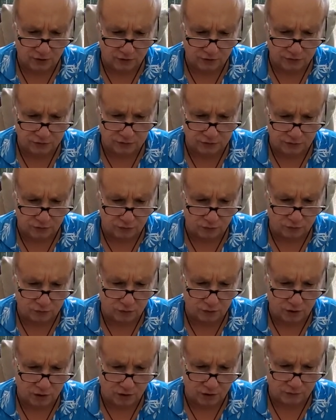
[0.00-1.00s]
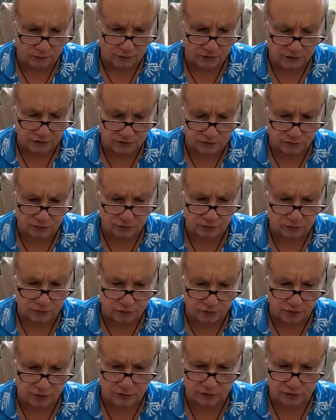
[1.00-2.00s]
So um, that's what I'm
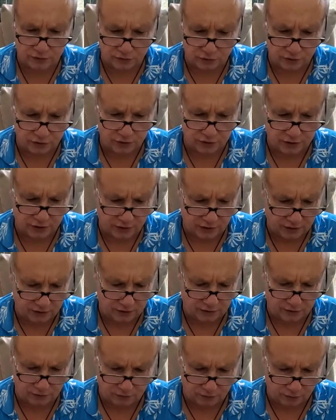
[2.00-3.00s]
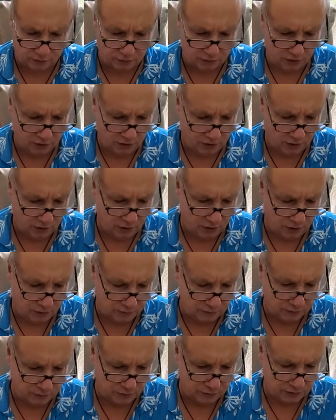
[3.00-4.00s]
trying to look at here, uh,
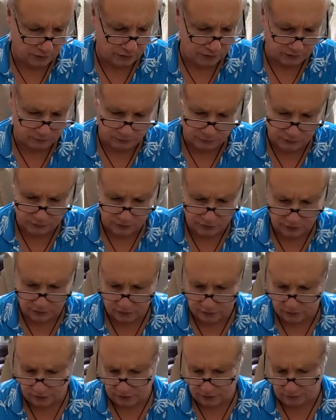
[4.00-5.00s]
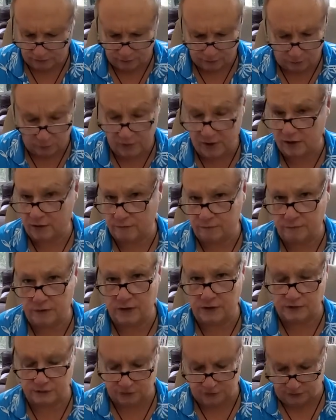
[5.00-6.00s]
particularly if we're
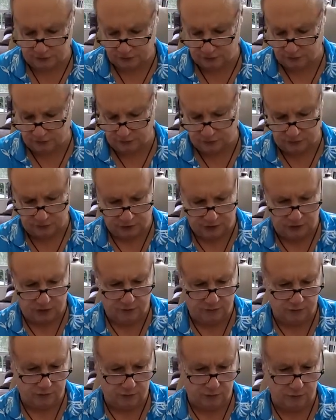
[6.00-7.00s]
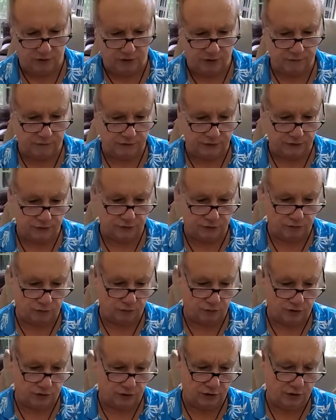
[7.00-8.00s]
manifesting. So it's kind of a manifestor
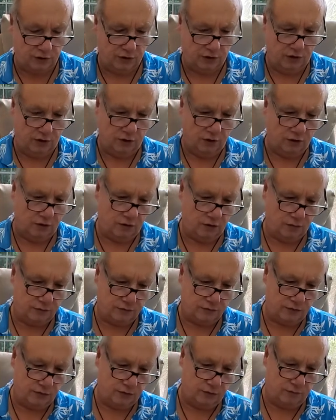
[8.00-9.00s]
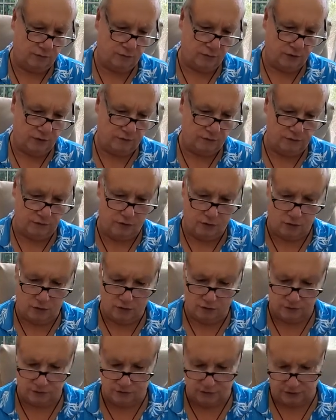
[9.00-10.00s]
read. Um, so if, if you
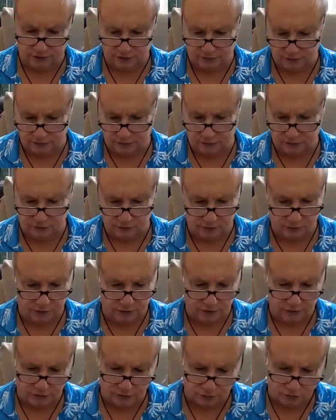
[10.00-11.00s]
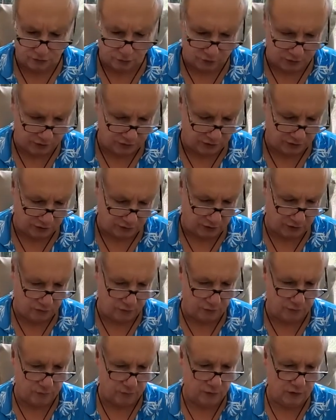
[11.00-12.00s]
are, it's like, consider it like a tweaking, you
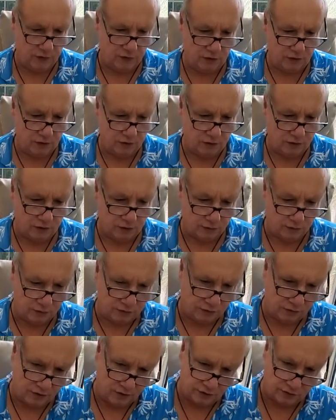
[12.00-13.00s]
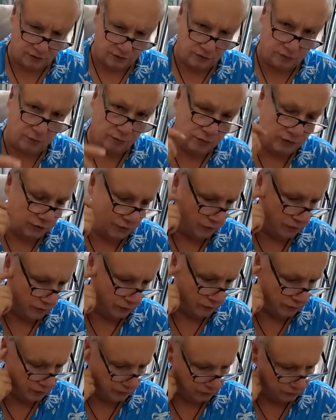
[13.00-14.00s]
know, like when you ask your
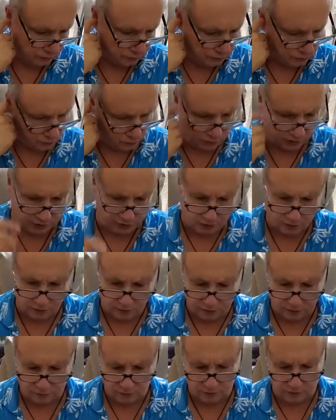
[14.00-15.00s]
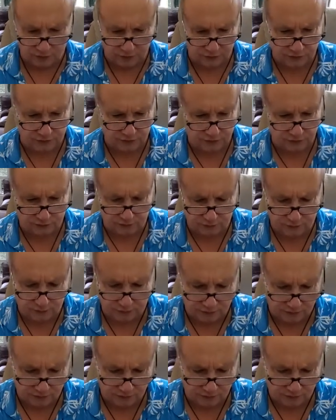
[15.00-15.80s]
computer to tweak uh, things, see if the,